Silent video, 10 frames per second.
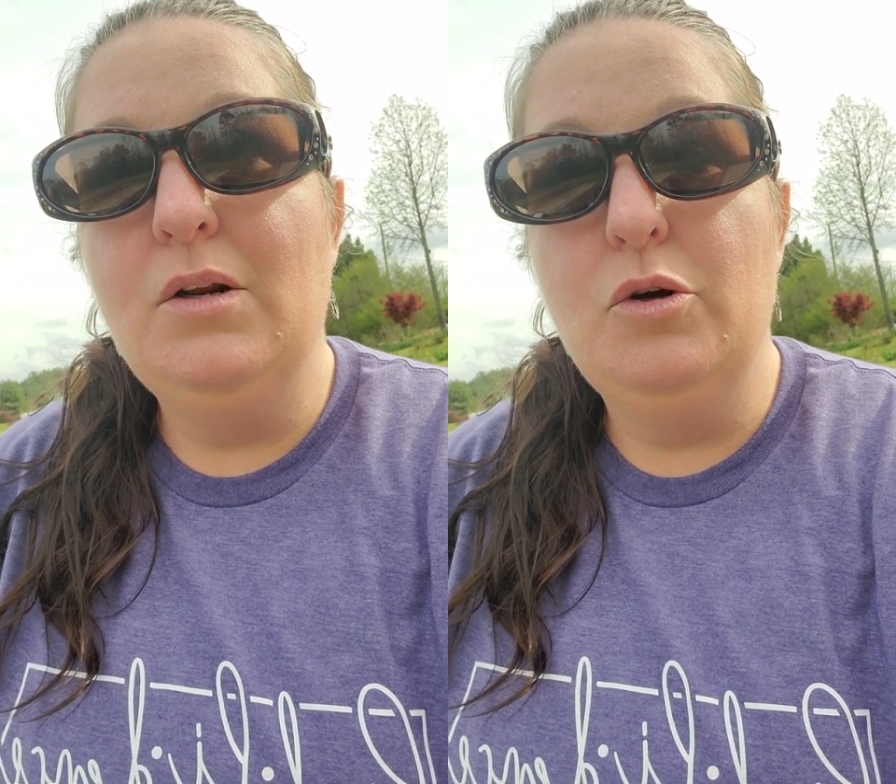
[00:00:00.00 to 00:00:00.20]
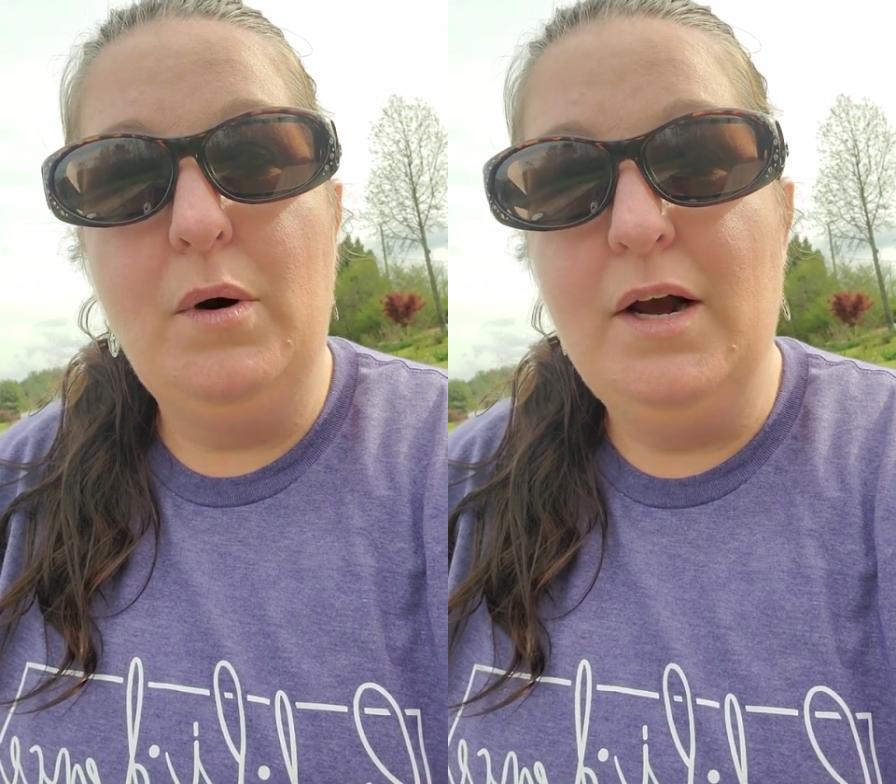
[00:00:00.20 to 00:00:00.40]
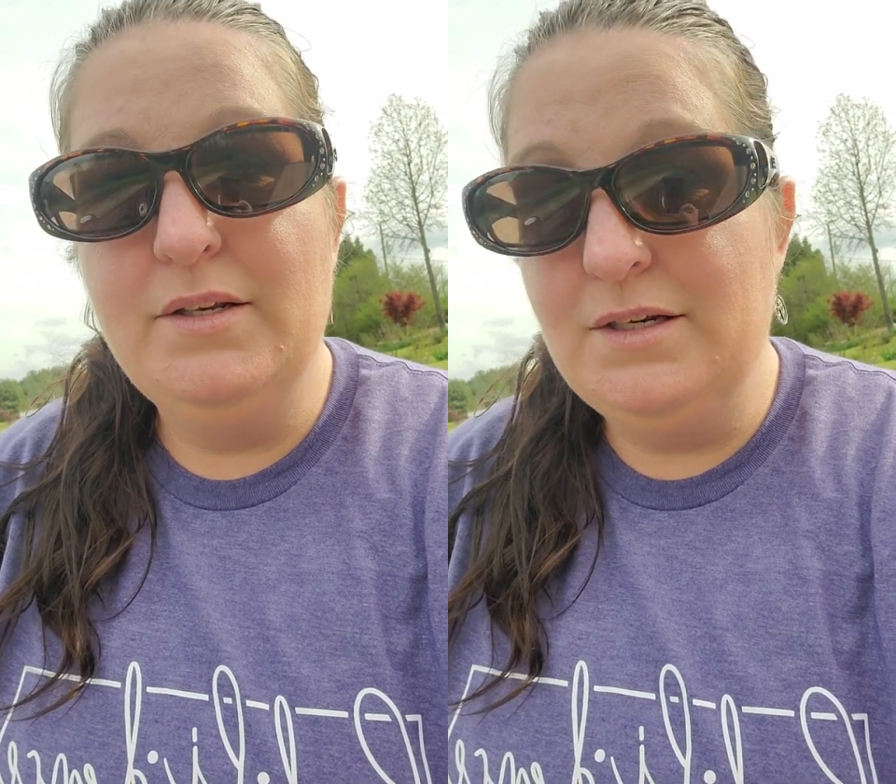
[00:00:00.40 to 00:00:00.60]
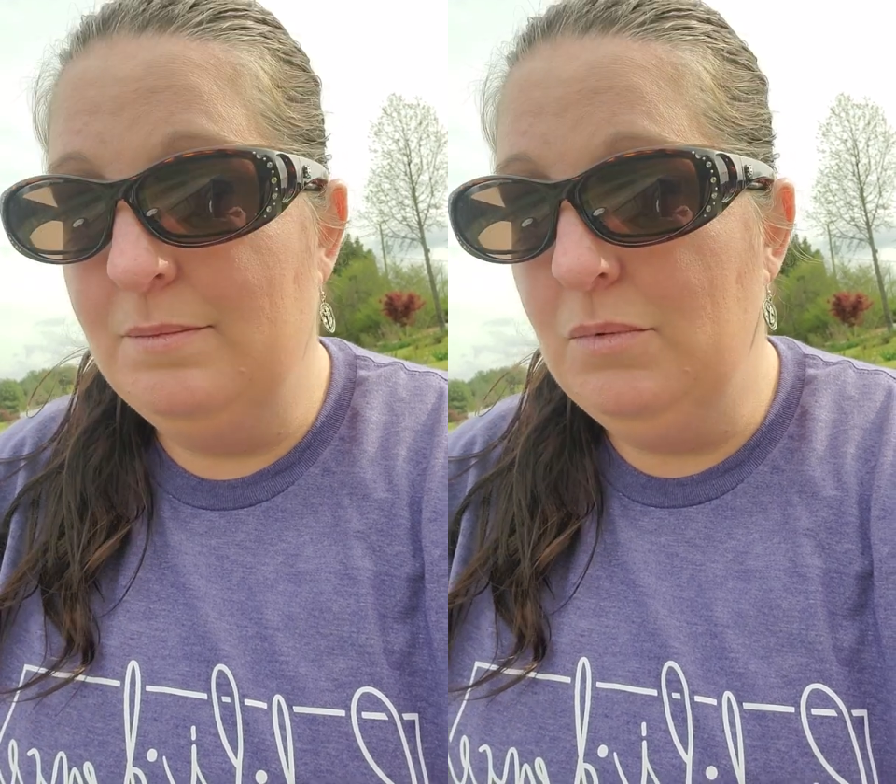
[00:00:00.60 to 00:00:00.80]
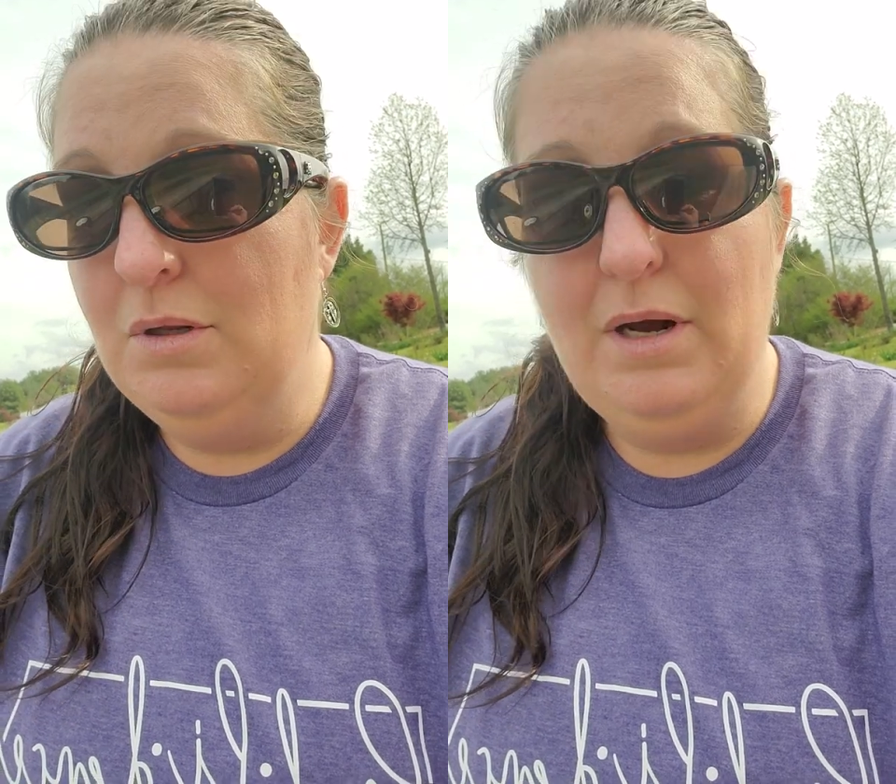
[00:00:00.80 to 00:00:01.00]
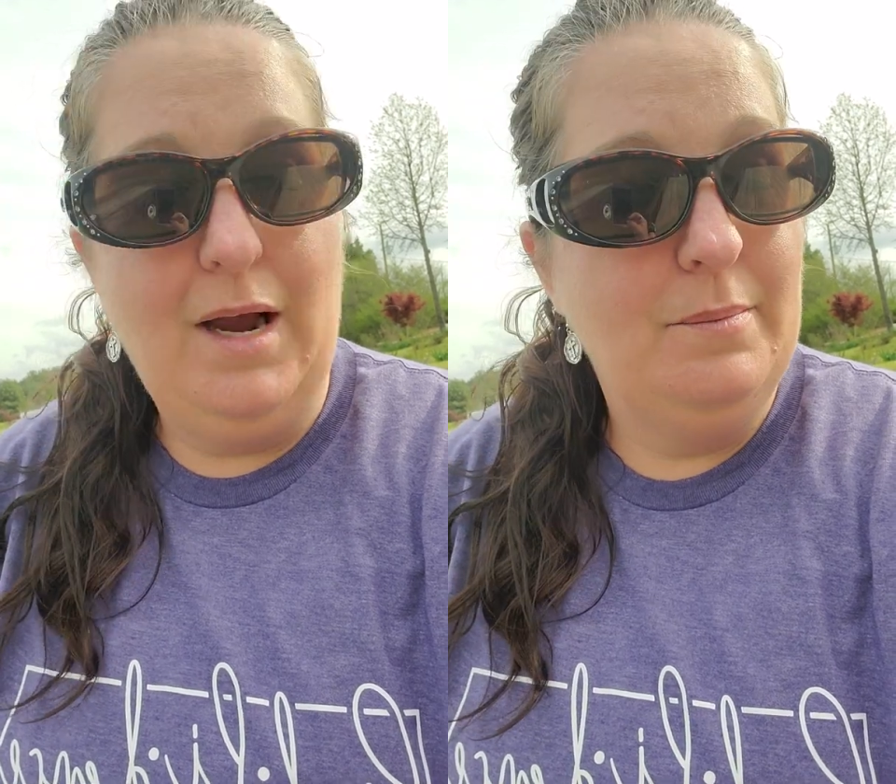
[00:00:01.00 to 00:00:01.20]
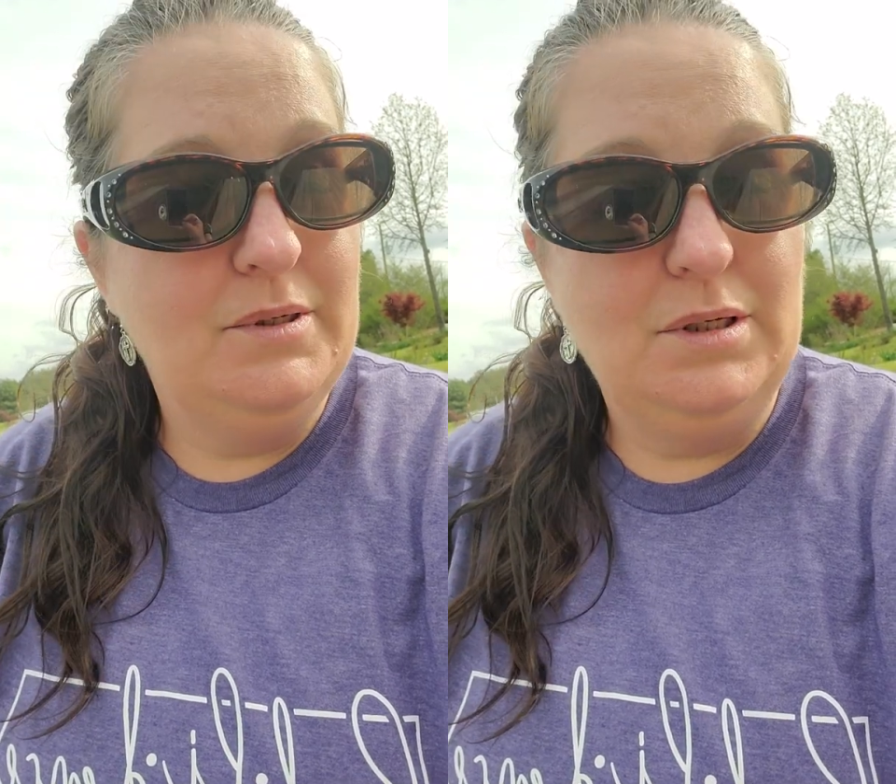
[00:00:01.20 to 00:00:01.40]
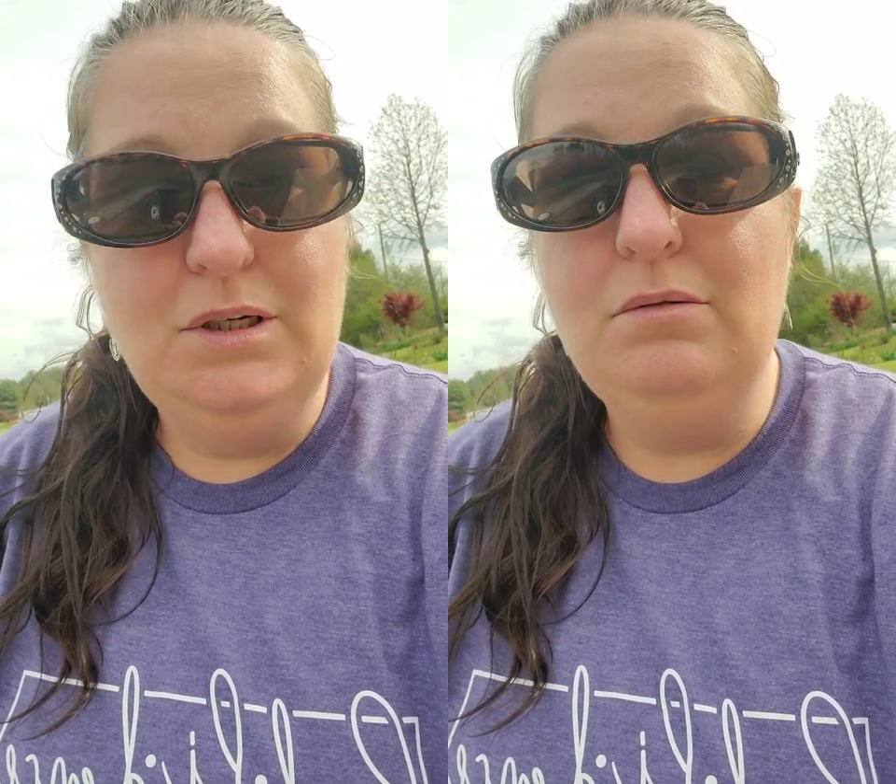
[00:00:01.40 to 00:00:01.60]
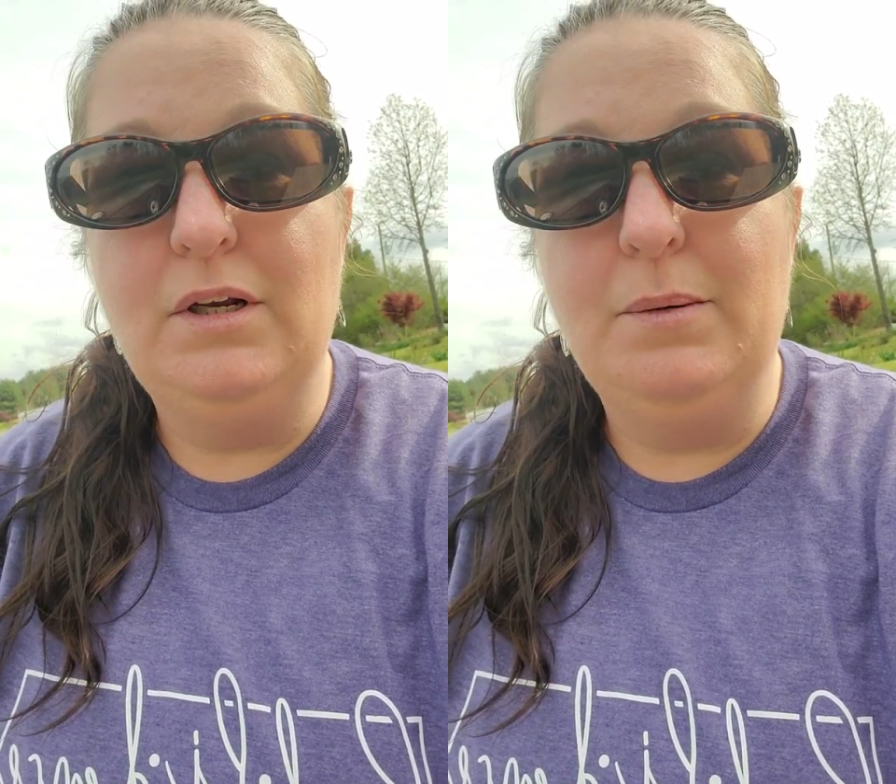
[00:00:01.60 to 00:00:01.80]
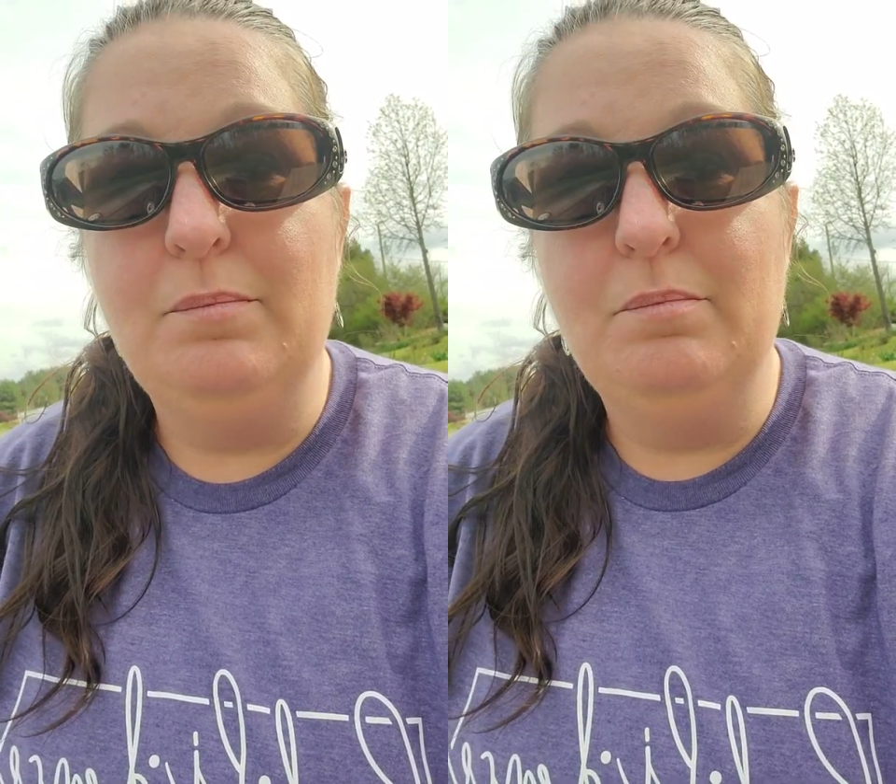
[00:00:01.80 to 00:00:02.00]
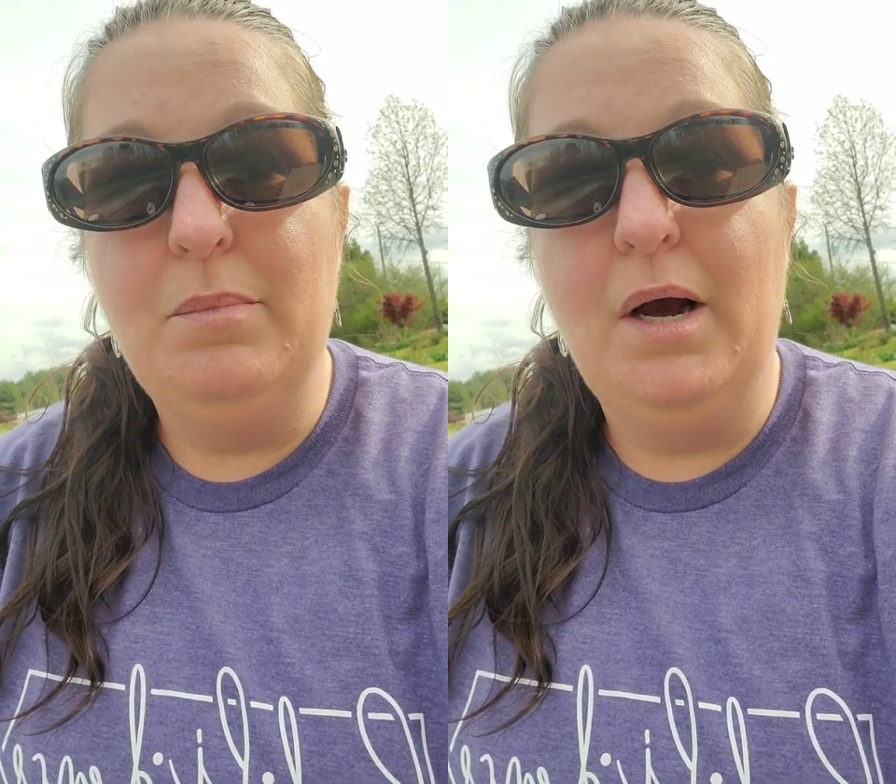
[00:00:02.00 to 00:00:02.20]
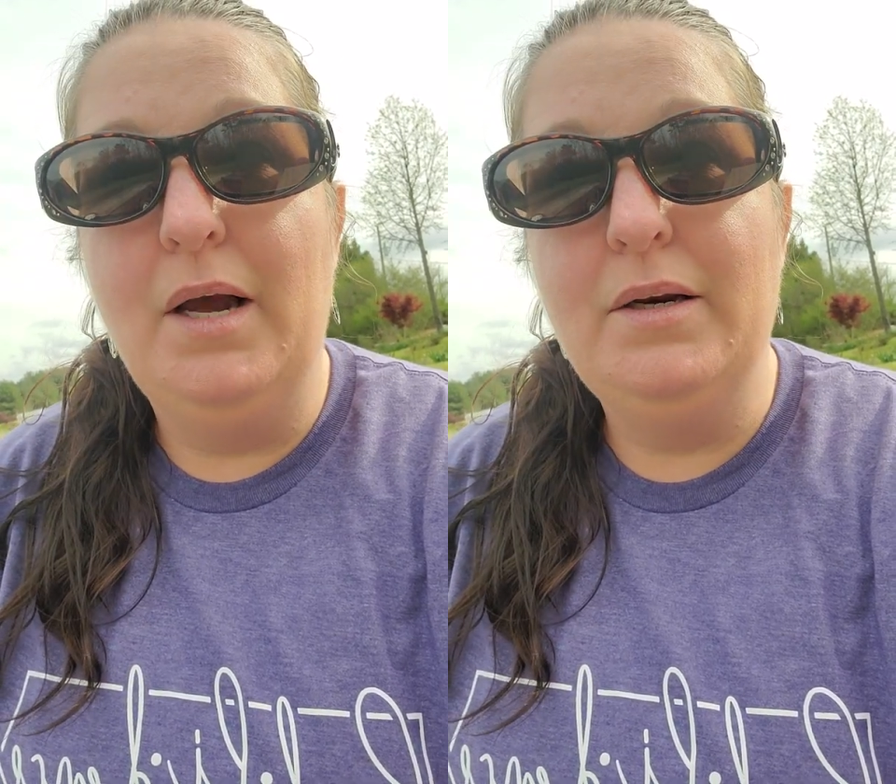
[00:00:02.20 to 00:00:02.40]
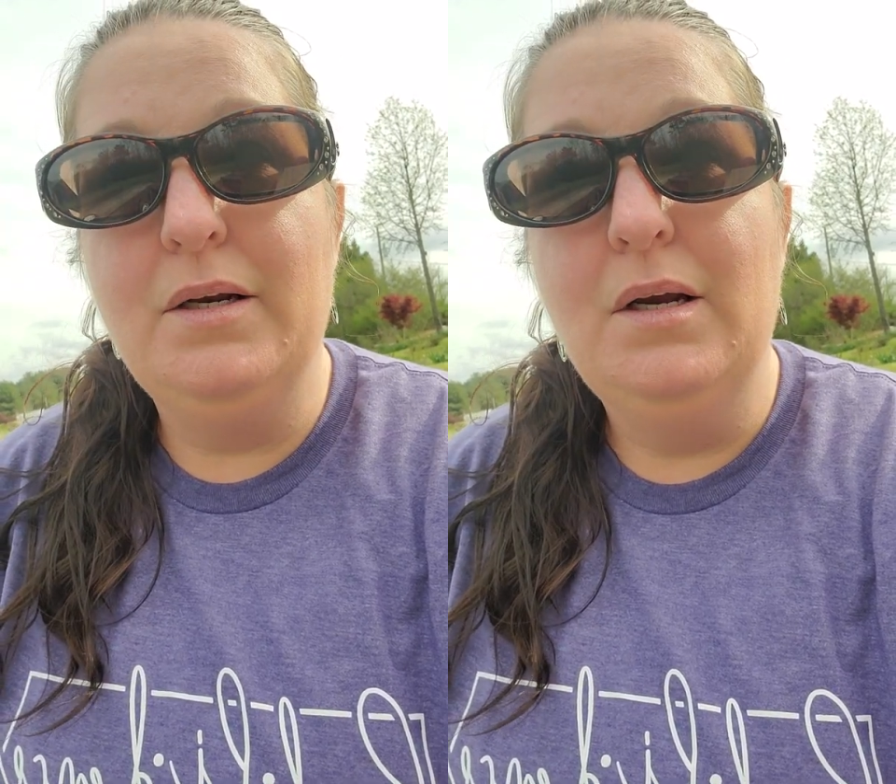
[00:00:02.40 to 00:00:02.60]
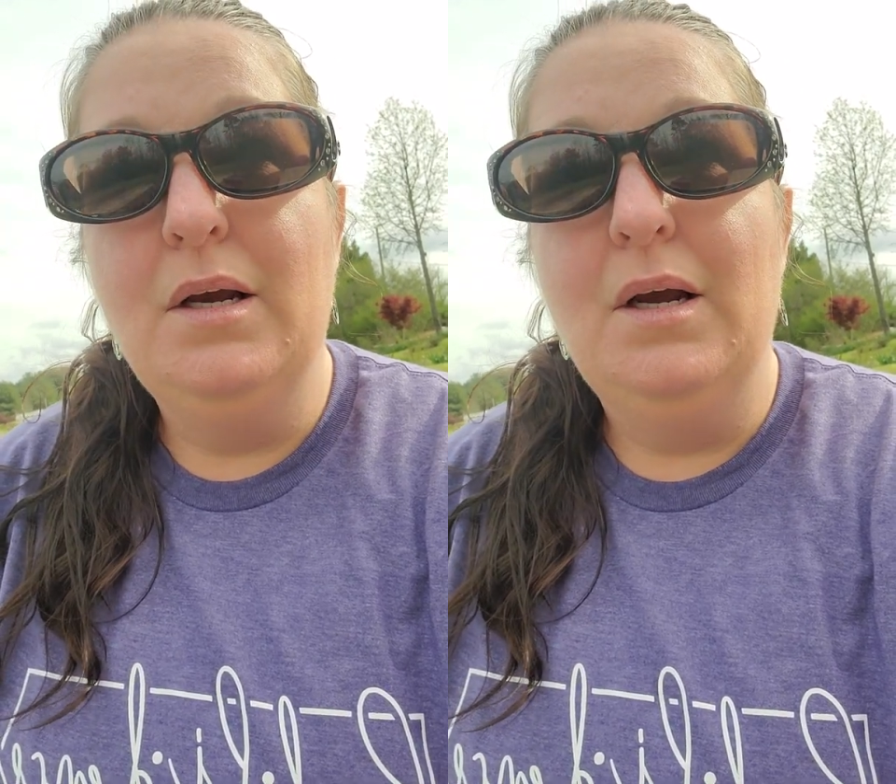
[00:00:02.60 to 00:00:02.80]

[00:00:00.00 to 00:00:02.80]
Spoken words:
Do I stumble? Absolutely, but